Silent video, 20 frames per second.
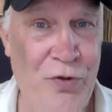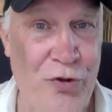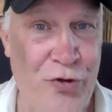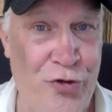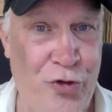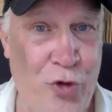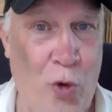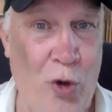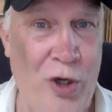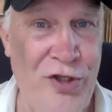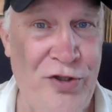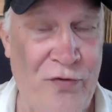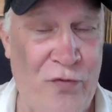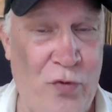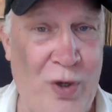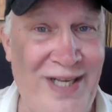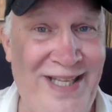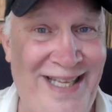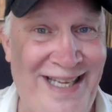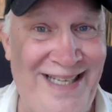The stories of
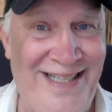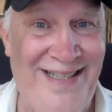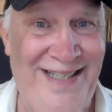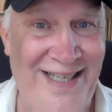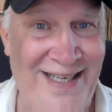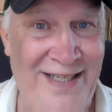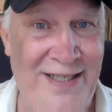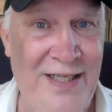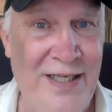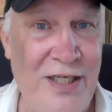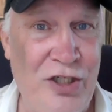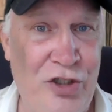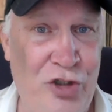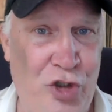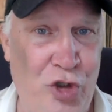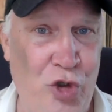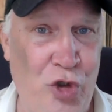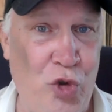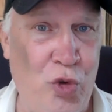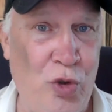what he did
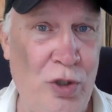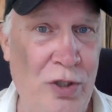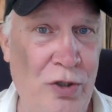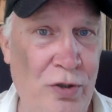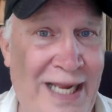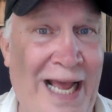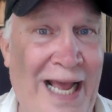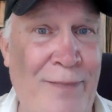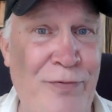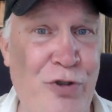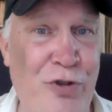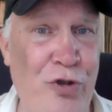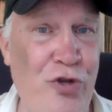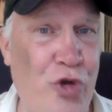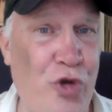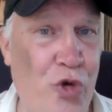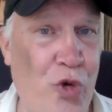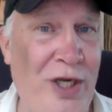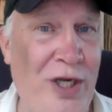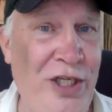to captured
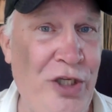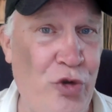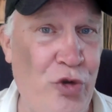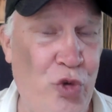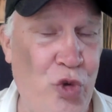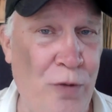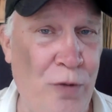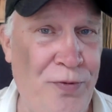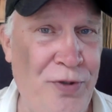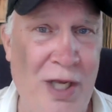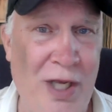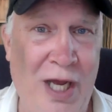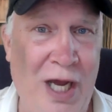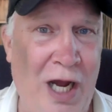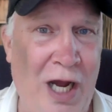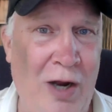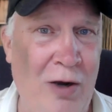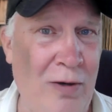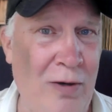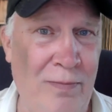Ukrainian troops
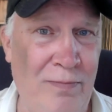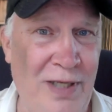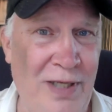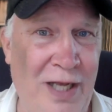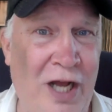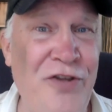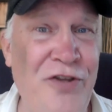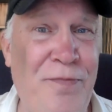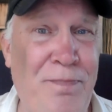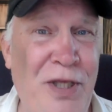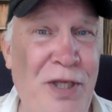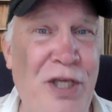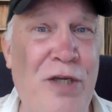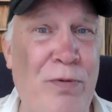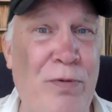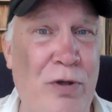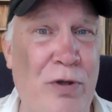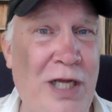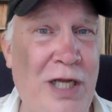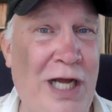are
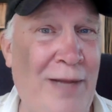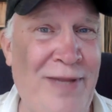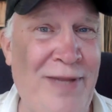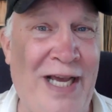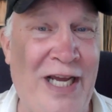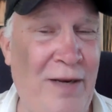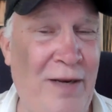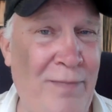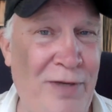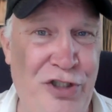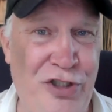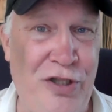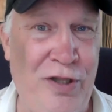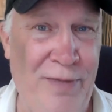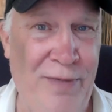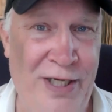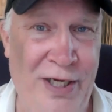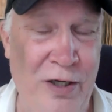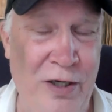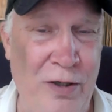unspeakable. I'm not going to mention
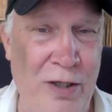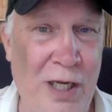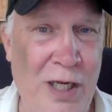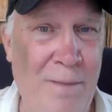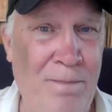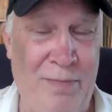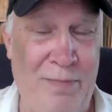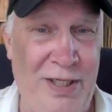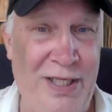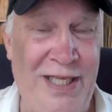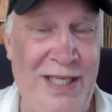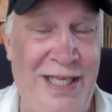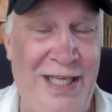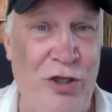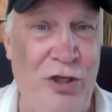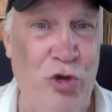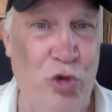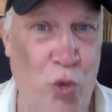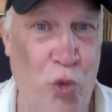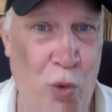them here, but
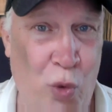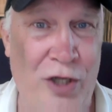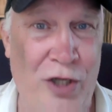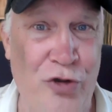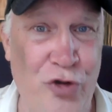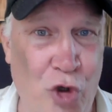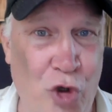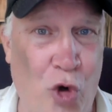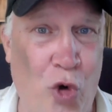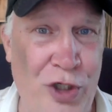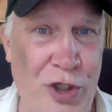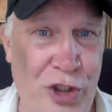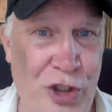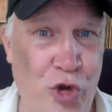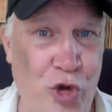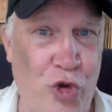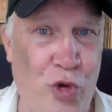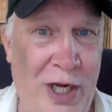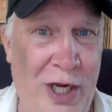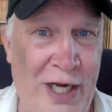he is well known in
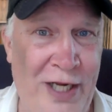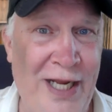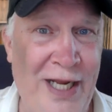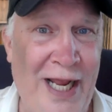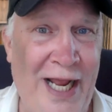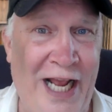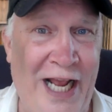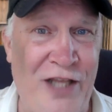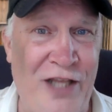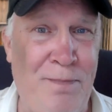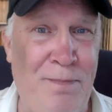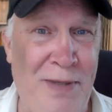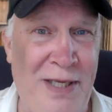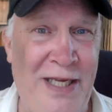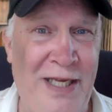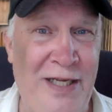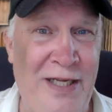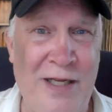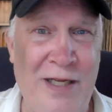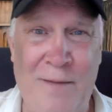Ukraine as
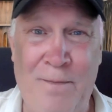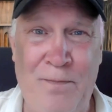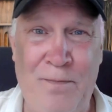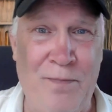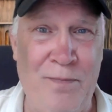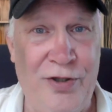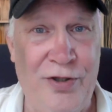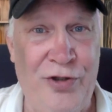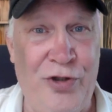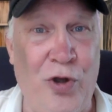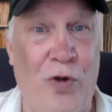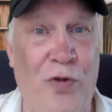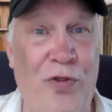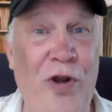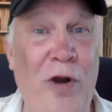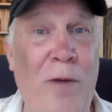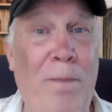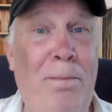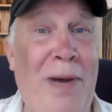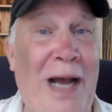being. So
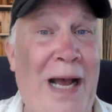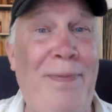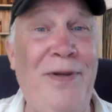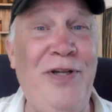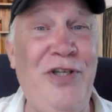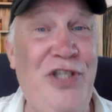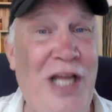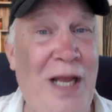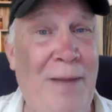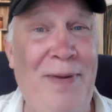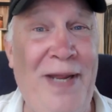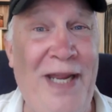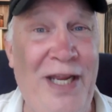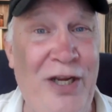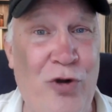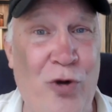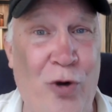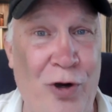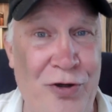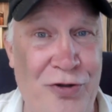they're popping
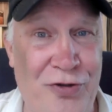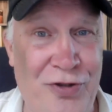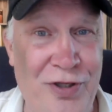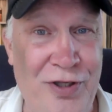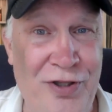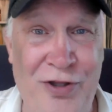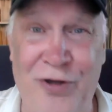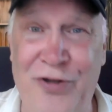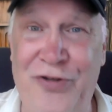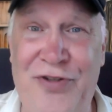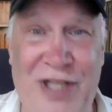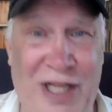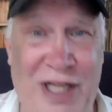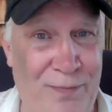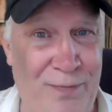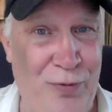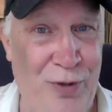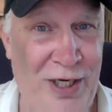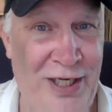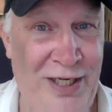champagne corks. They're
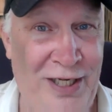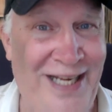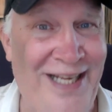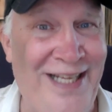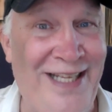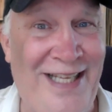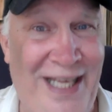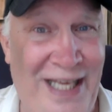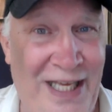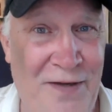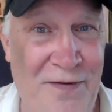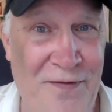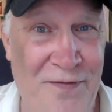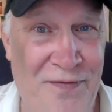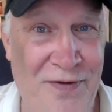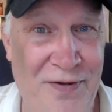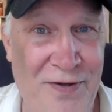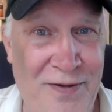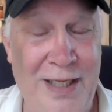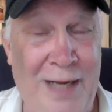celebrating in
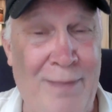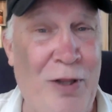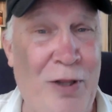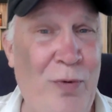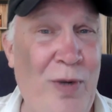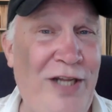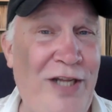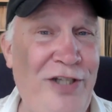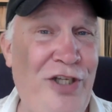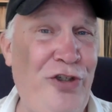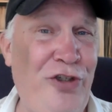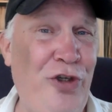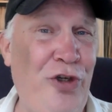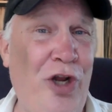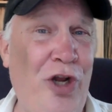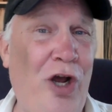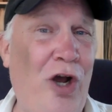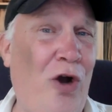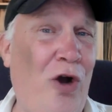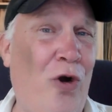Kyiv. And by the way, did you
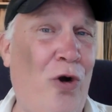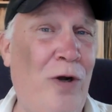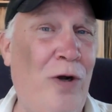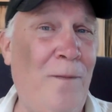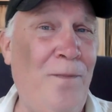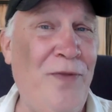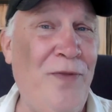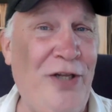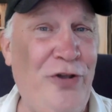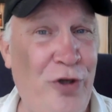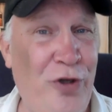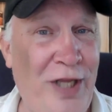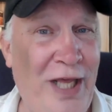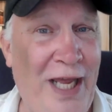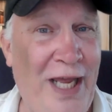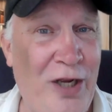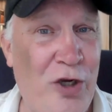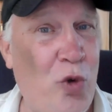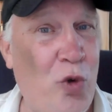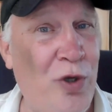know that today,